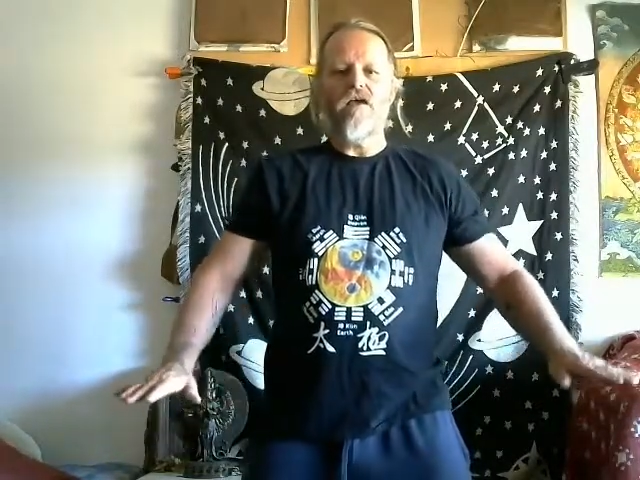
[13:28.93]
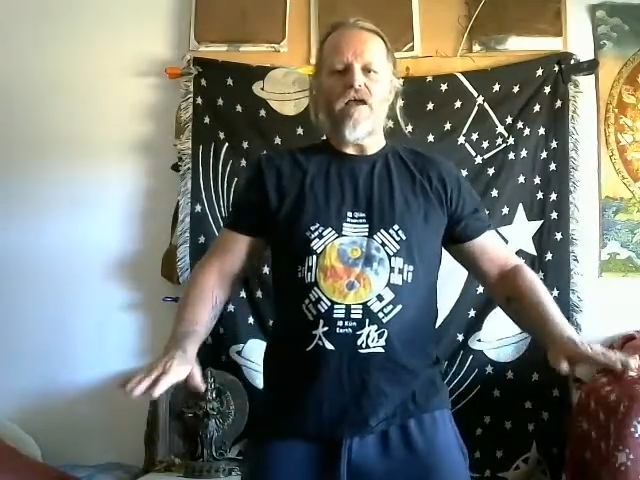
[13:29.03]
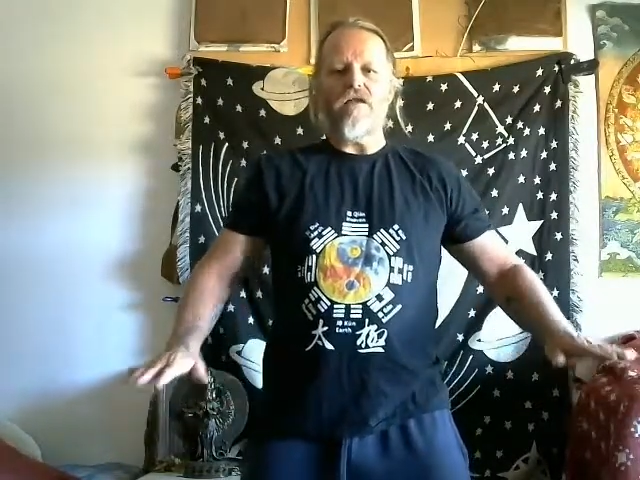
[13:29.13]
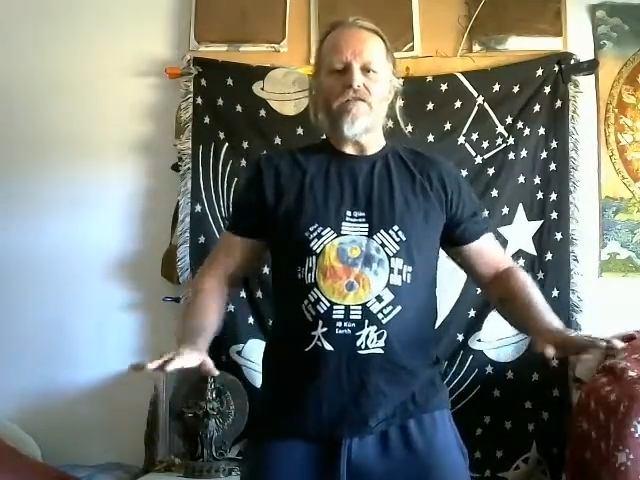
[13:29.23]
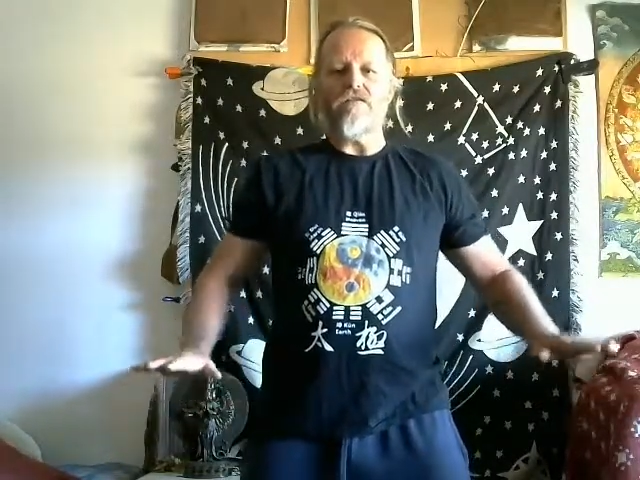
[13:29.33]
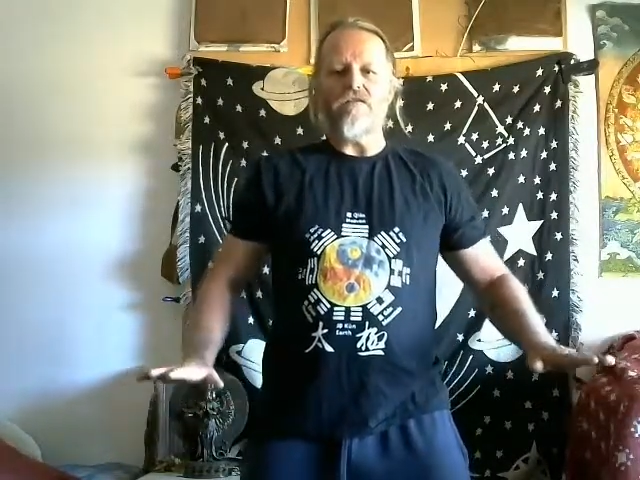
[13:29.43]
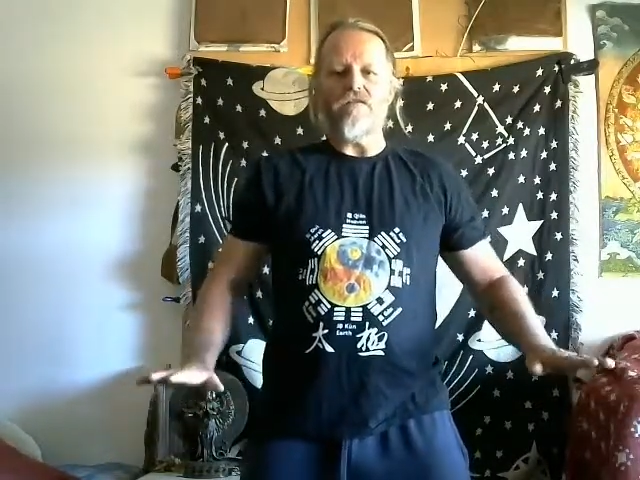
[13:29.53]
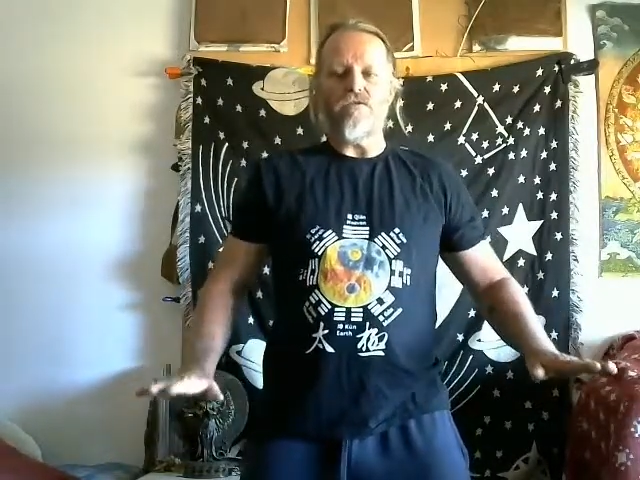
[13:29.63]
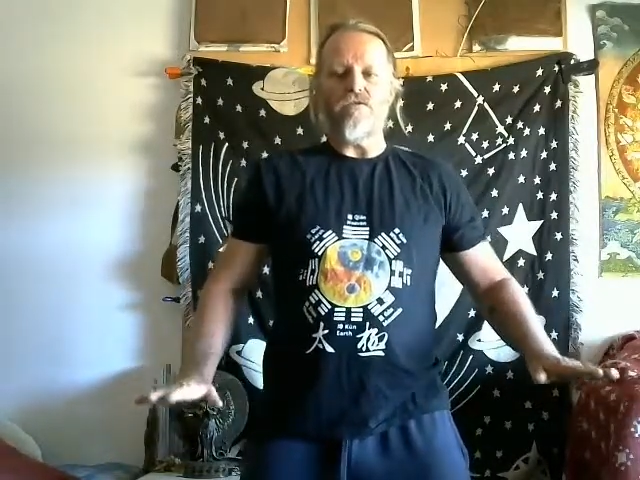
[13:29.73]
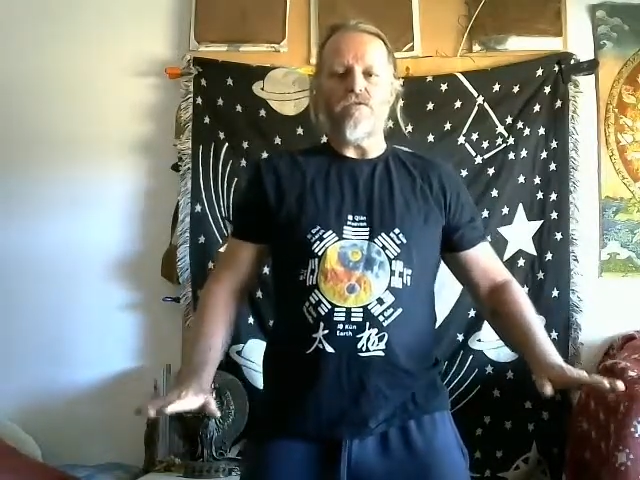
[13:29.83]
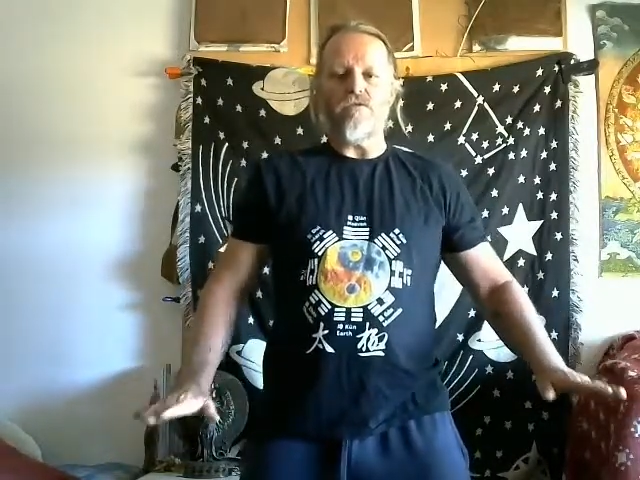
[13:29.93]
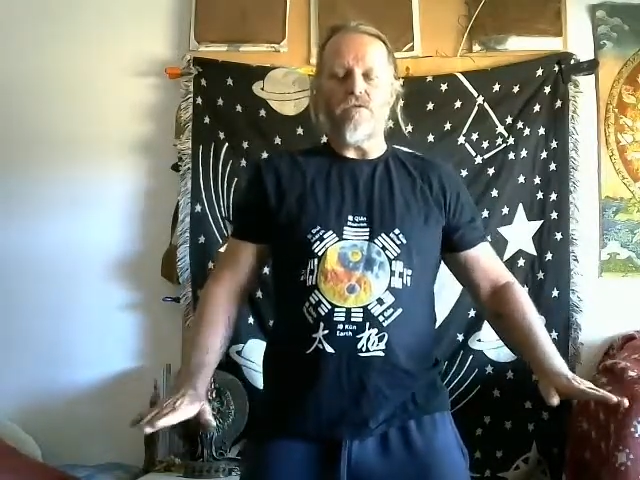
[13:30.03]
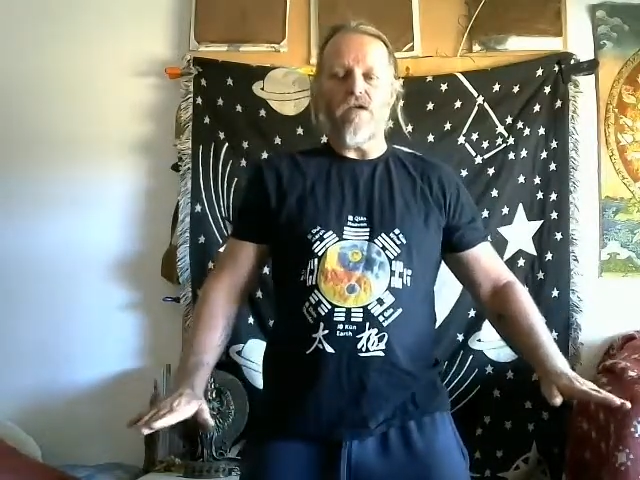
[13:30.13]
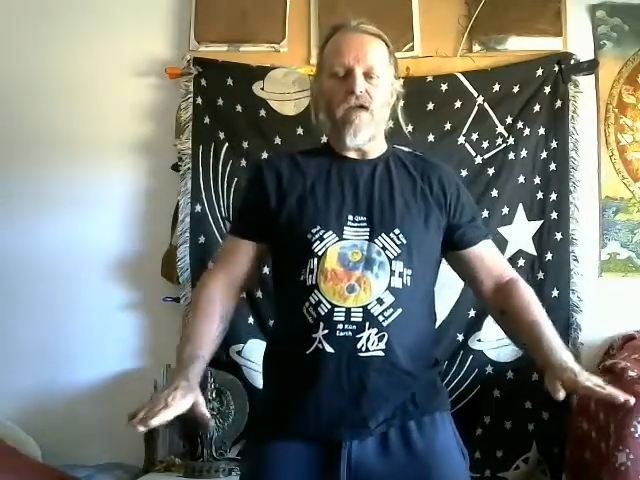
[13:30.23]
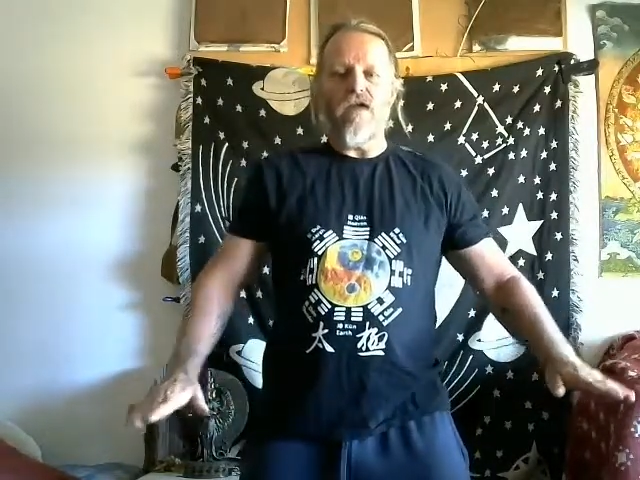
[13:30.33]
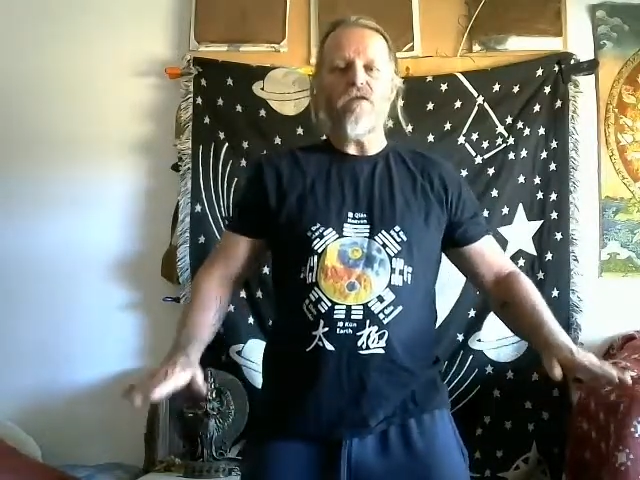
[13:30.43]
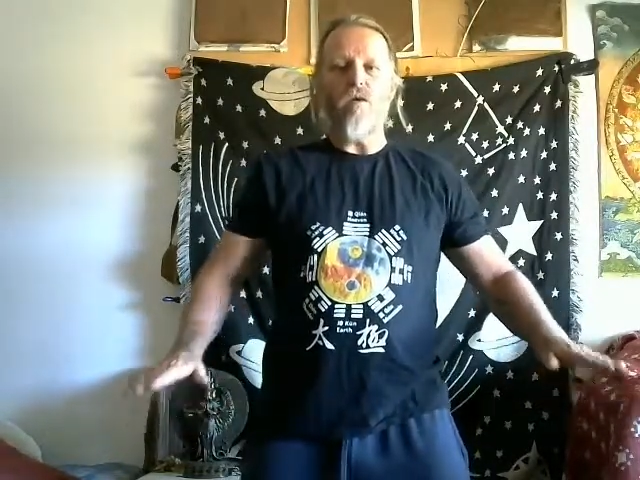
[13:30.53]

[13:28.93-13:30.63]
And you can,